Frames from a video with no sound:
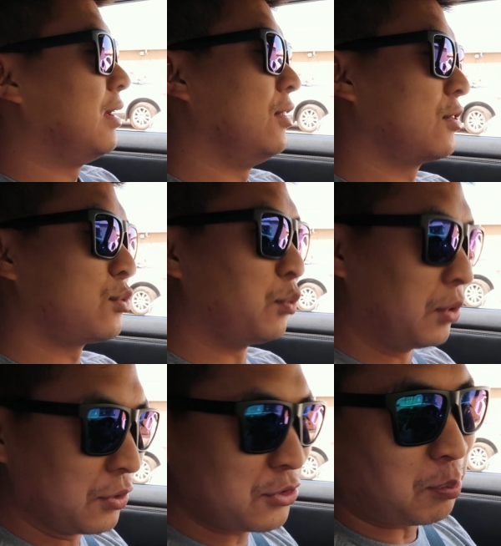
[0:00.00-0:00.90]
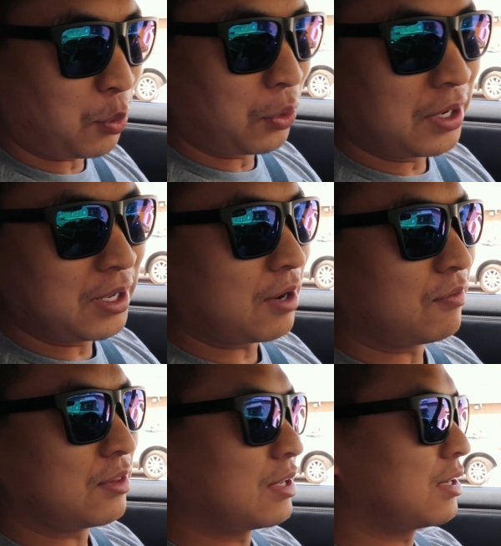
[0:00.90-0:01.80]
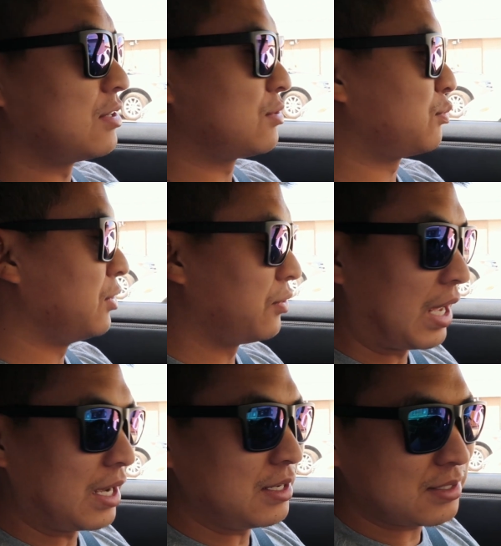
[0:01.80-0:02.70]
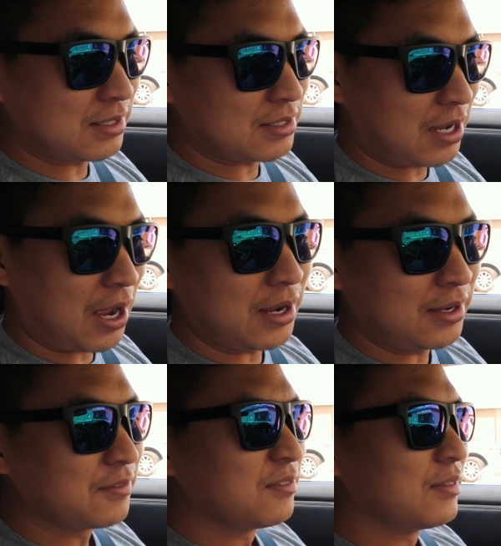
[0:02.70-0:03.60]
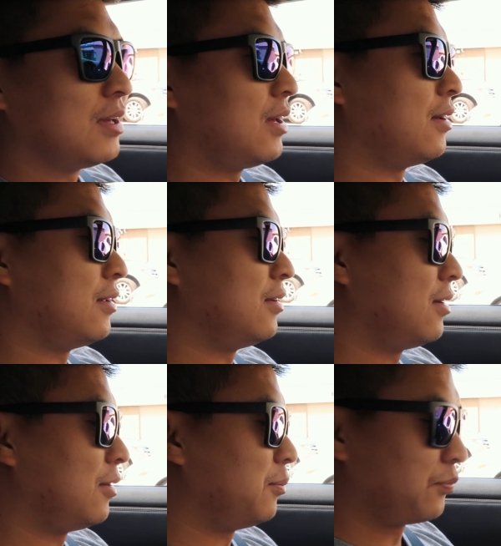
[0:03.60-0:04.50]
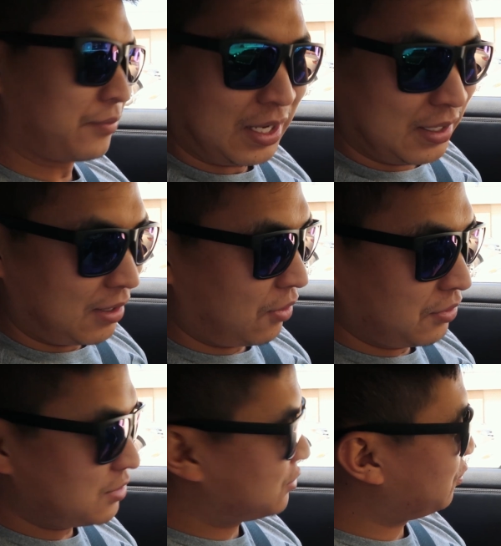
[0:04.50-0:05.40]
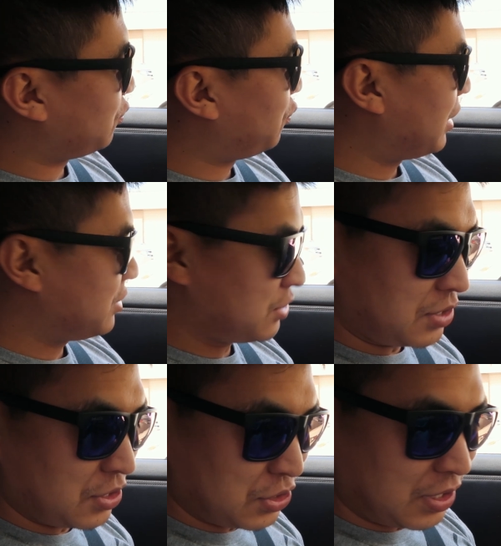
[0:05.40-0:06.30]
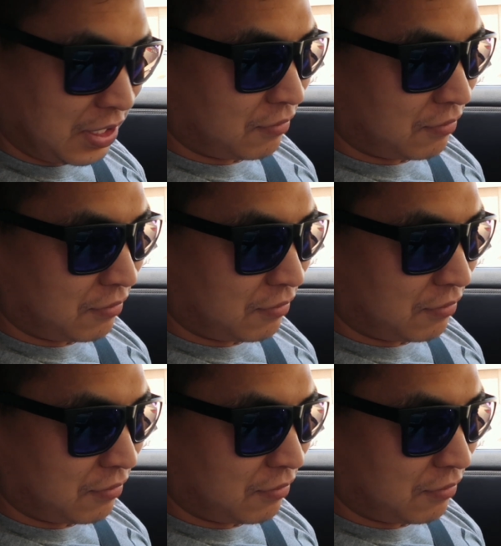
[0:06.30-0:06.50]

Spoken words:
It looks real sporty, everything is real nice and tight, and all this red stitching